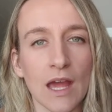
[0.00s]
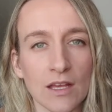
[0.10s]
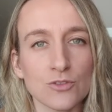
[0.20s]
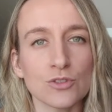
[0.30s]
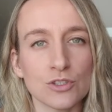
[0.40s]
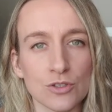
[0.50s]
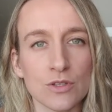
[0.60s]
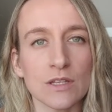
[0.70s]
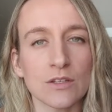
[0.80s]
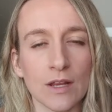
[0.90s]
extra sure
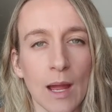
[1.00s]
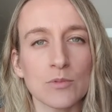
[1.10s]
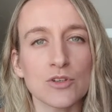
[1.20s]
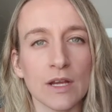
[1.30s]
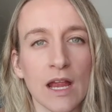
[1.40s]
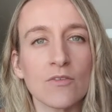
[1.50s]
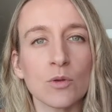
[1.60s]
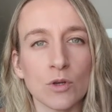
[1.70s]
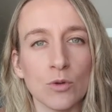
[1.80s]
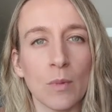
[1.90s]
that they're capturing
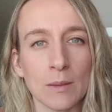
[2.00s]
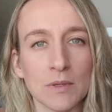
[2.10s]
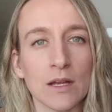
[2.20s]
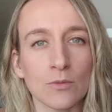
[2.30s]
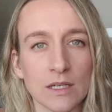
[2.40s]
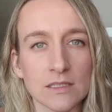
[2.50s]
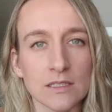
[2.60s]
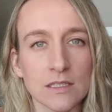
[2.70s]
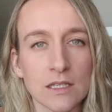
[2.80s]
everyone who might be at risk.